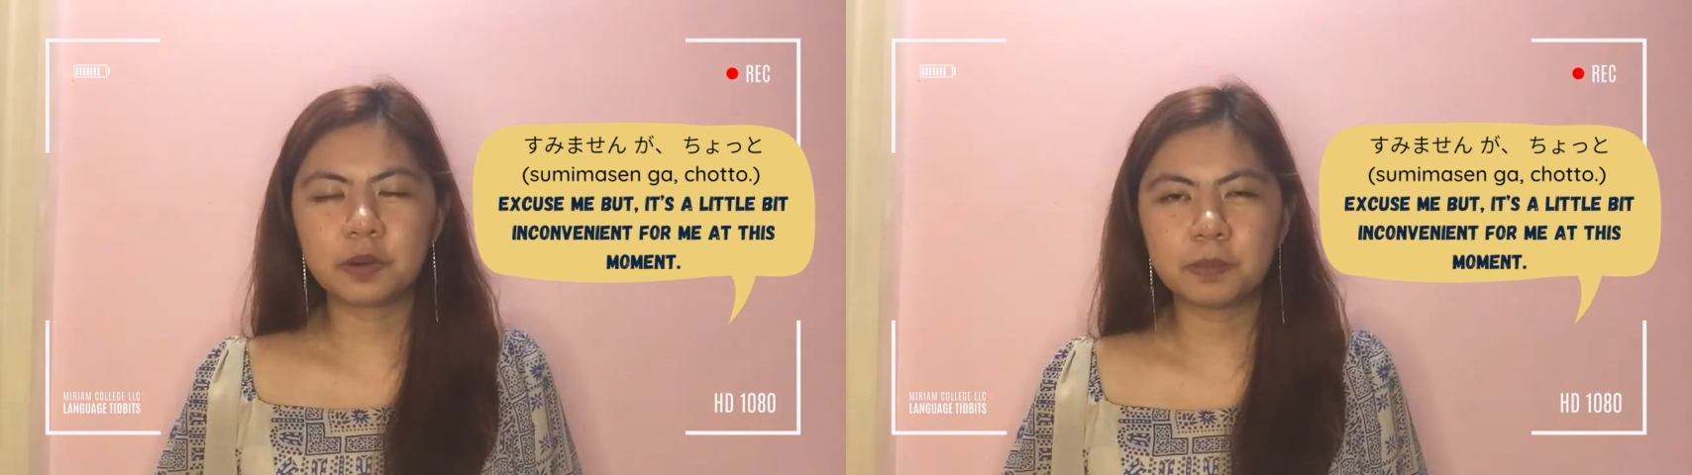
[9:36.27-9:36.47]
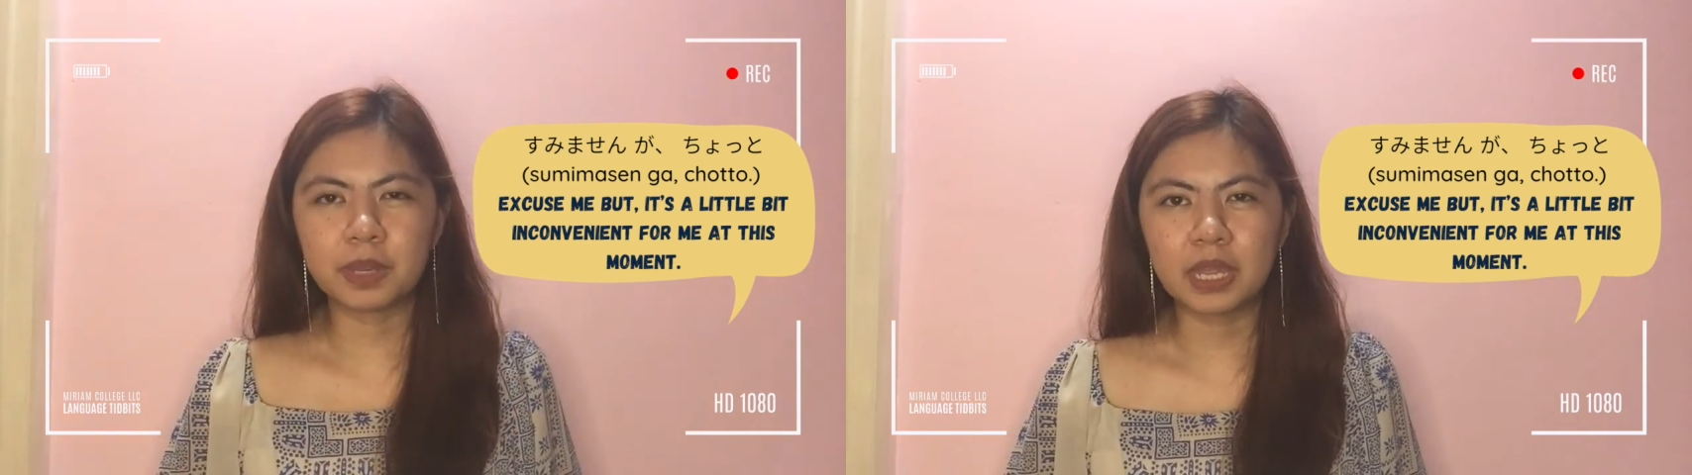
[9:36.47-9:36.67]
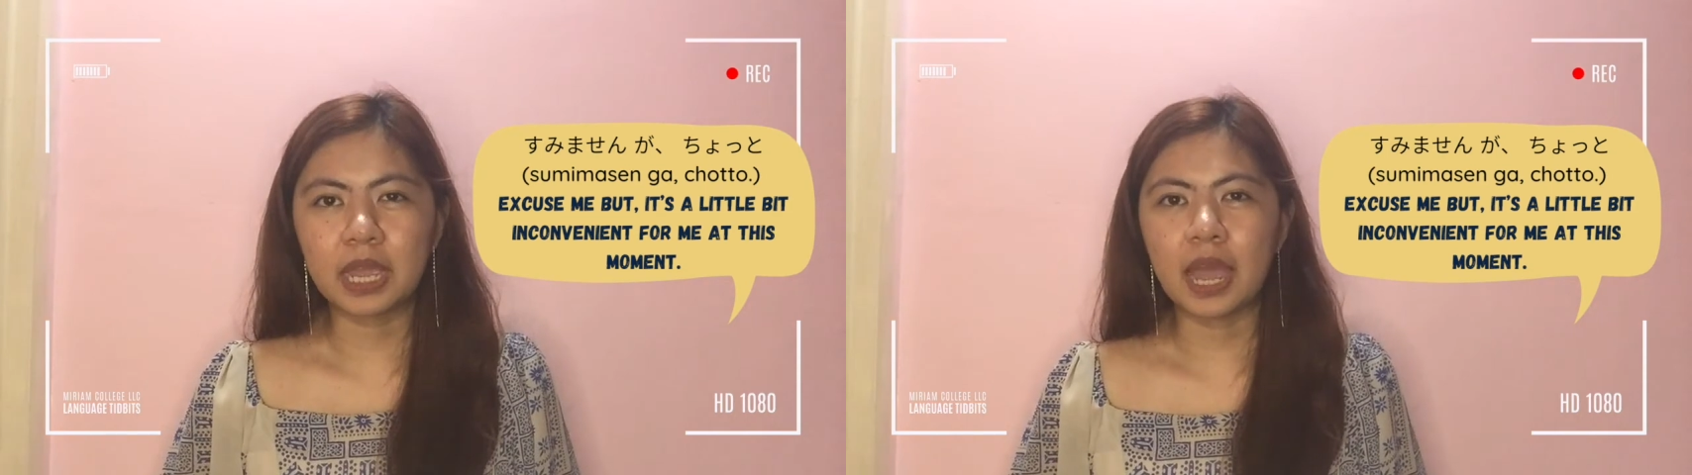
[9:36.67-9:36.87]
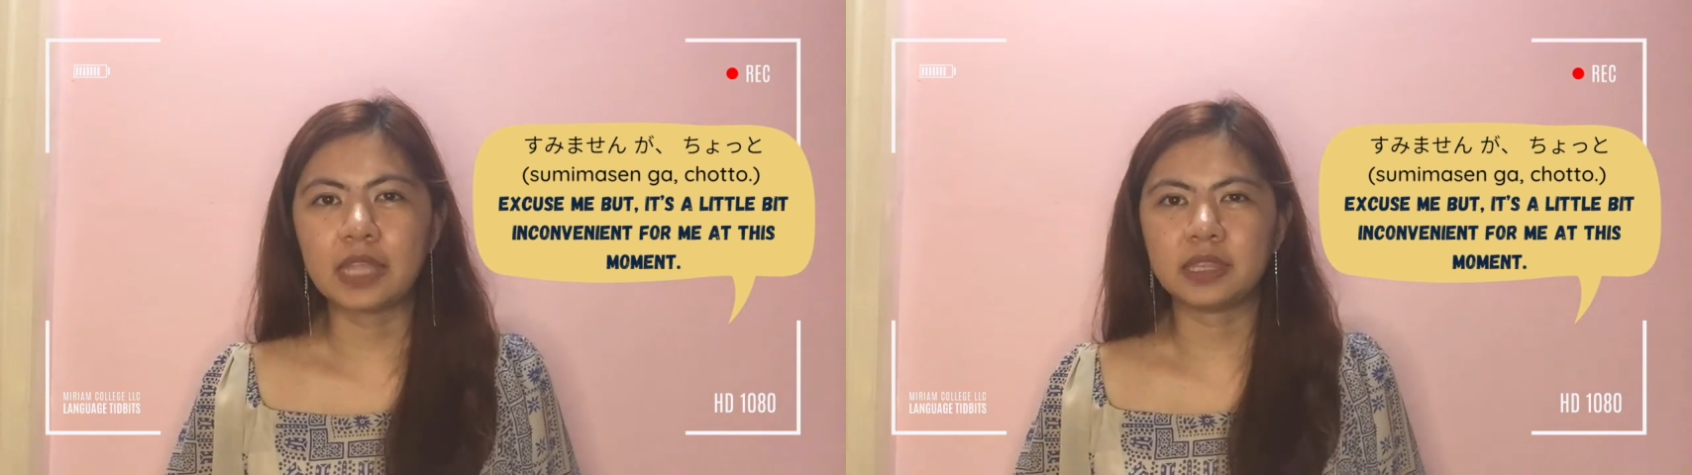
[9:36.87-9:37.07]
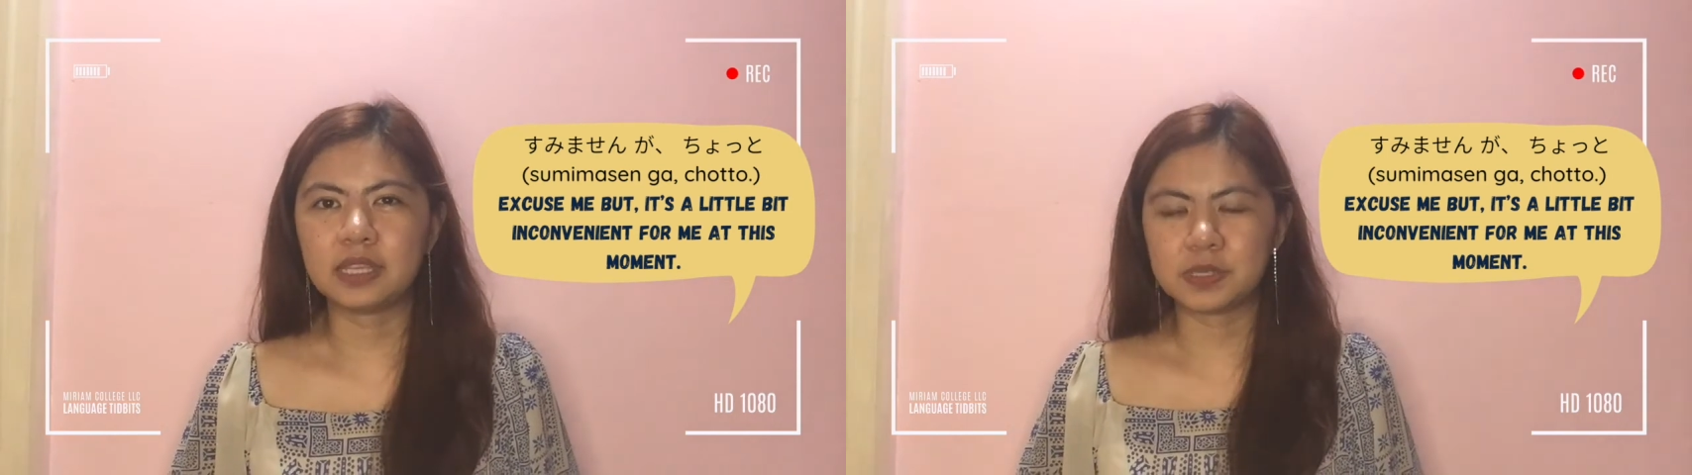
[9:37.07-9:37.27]
for me
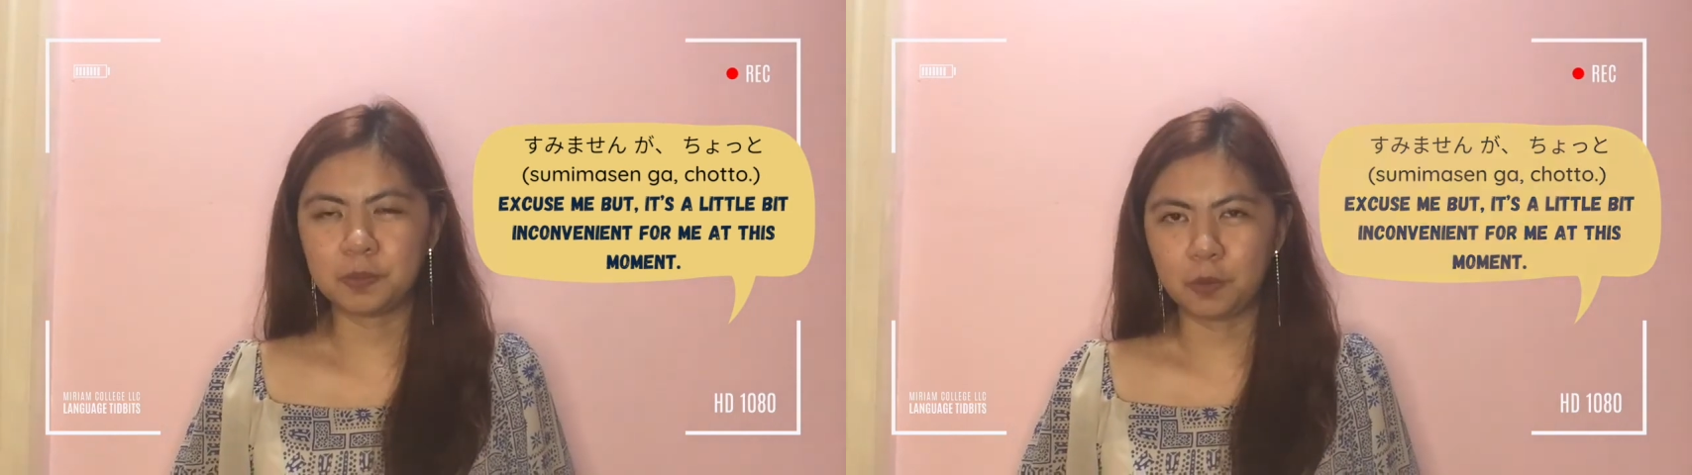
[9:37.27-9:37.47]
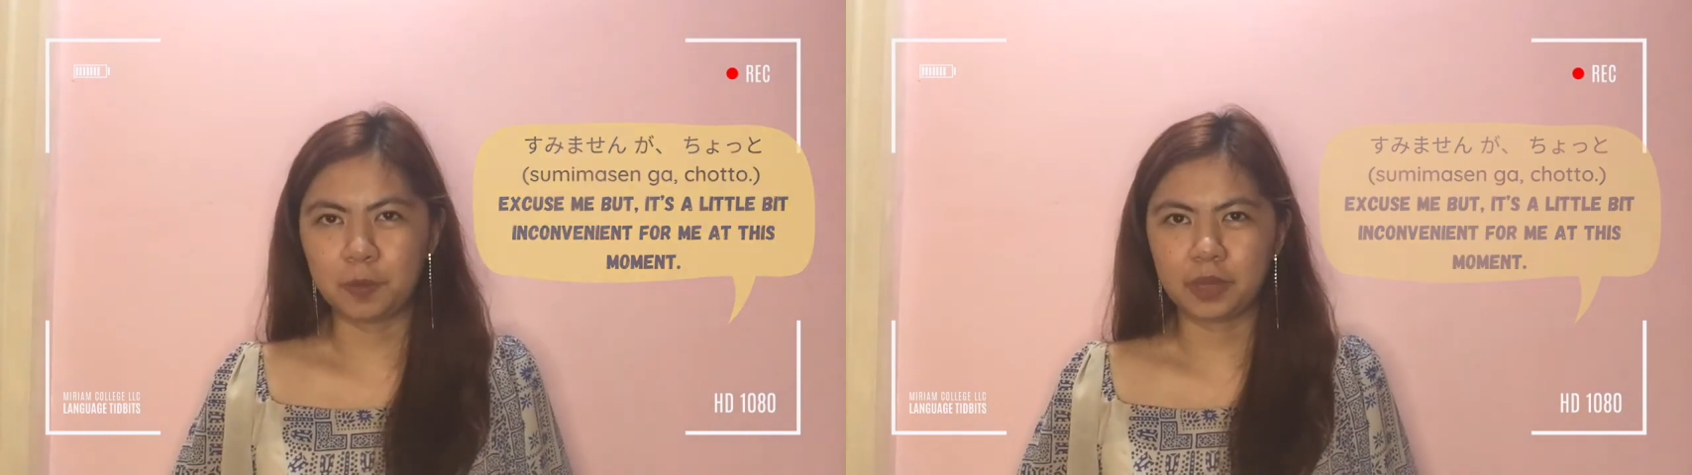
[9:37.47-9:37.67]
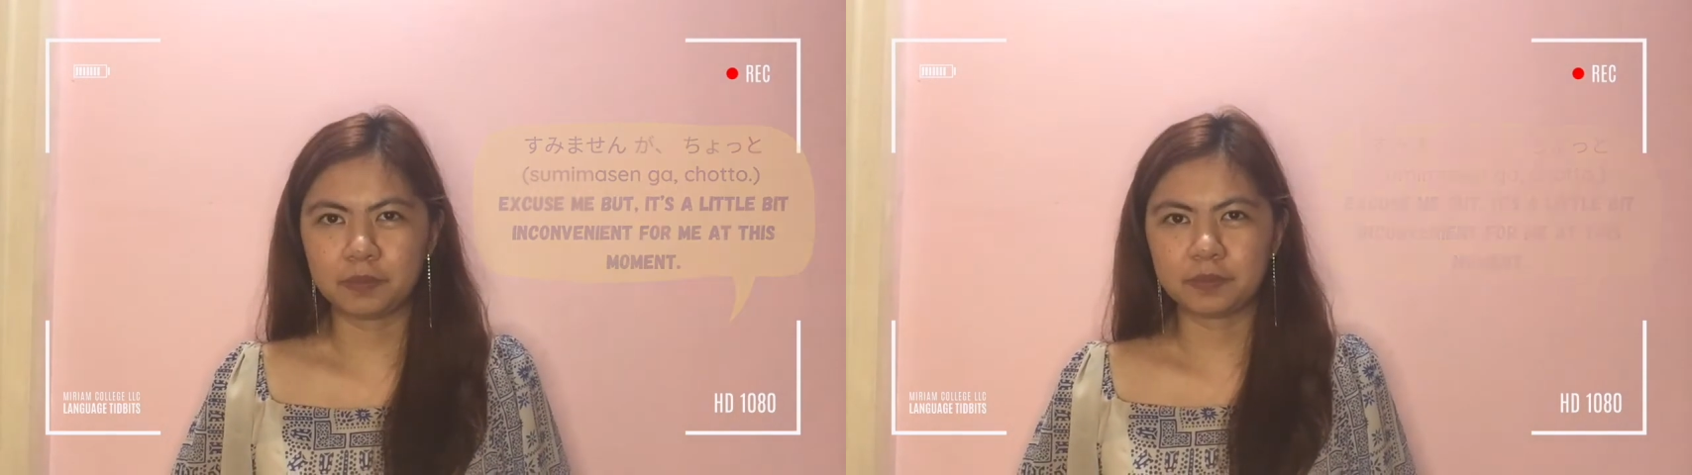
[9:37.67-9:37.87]
at this moment.